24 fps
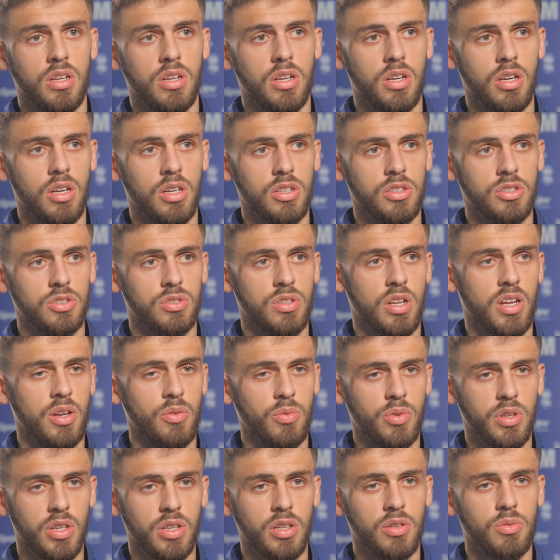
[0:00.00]

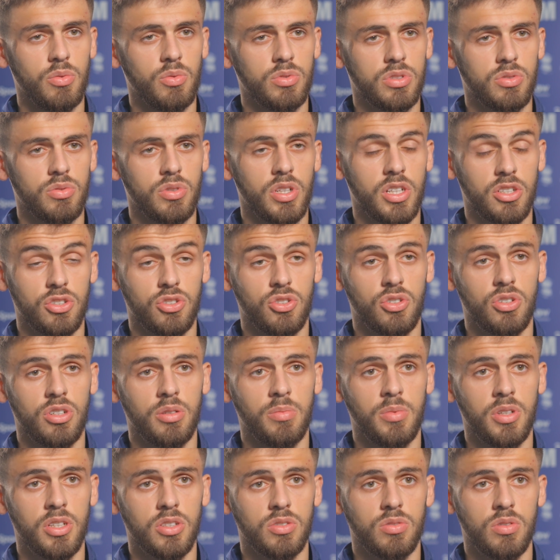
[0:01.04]
It was
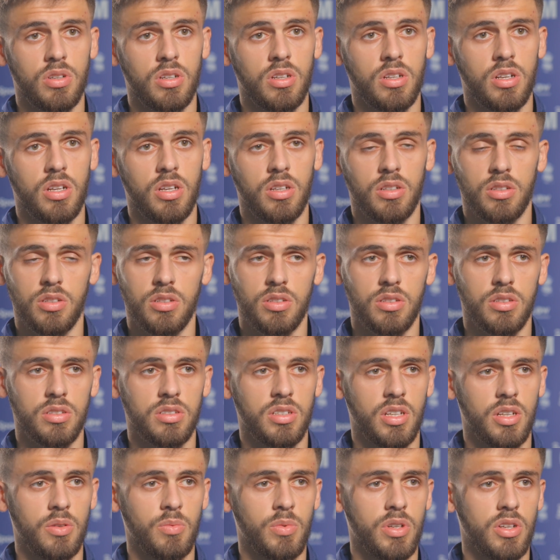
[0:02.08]
reassuring me as well, like,
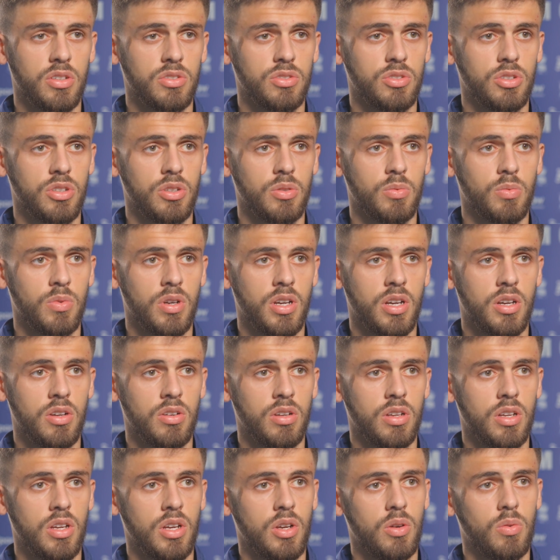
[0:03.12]
saying when I was doing
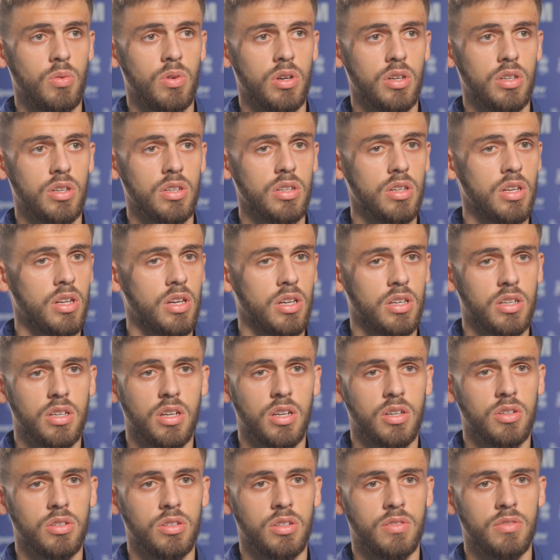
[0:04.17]
well, what, like,
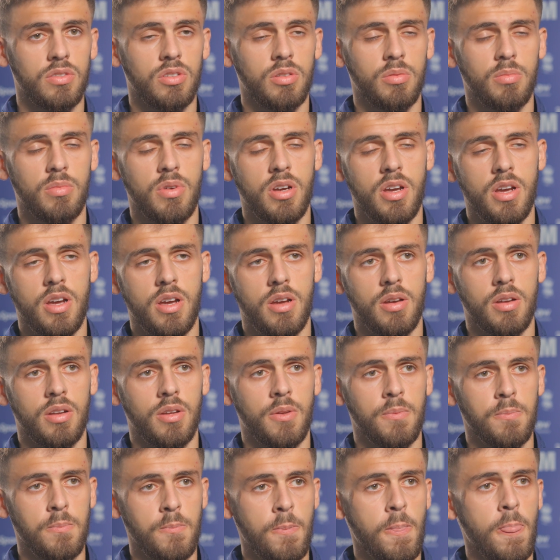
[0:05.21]
I could have done better.
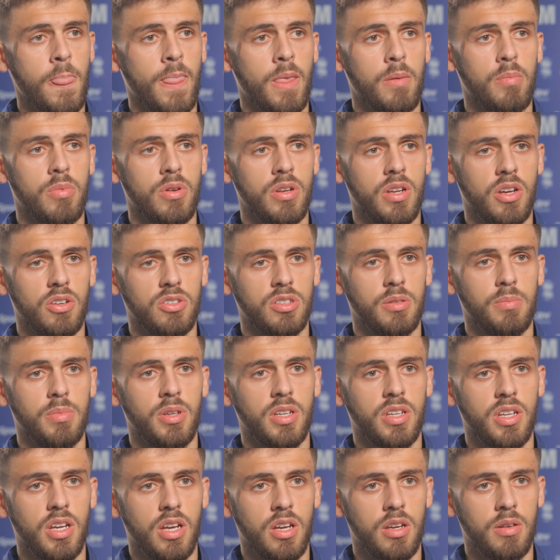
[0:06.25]
But now it's a
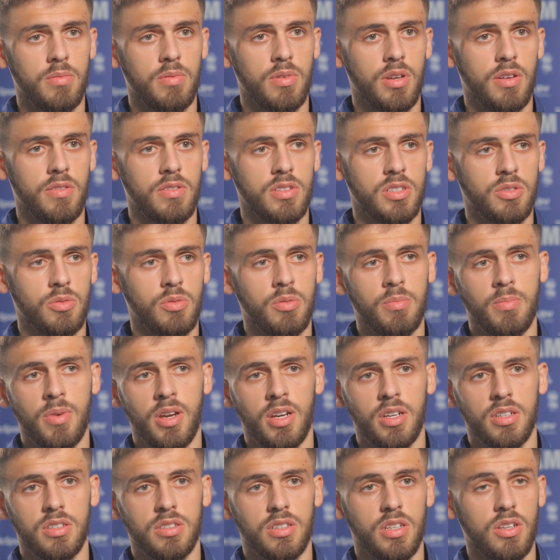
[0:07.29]
big help, obviously, with
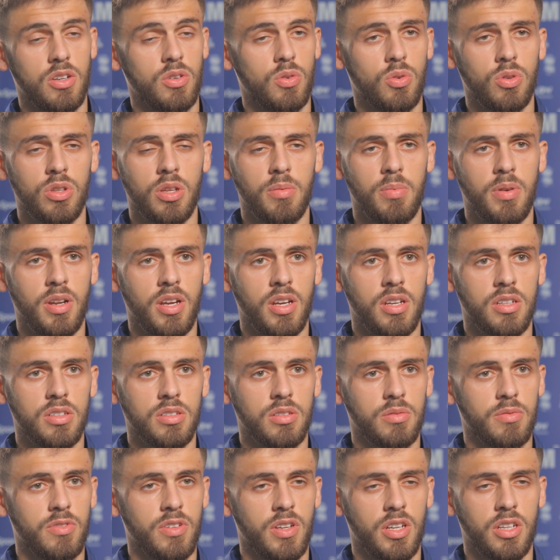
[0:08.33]
Max. All the players,
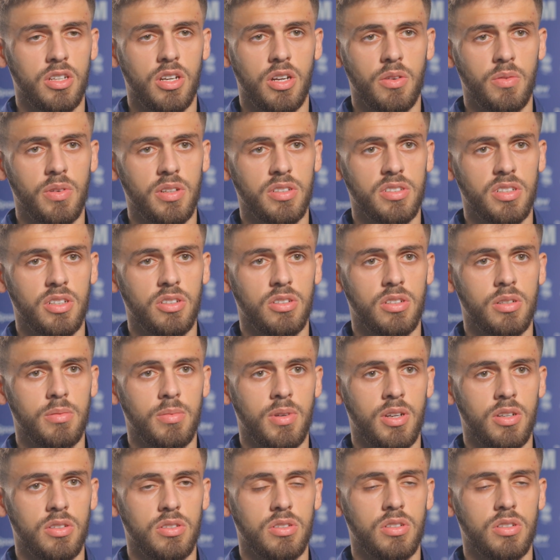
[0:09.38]
to be fair, you can't really single them out.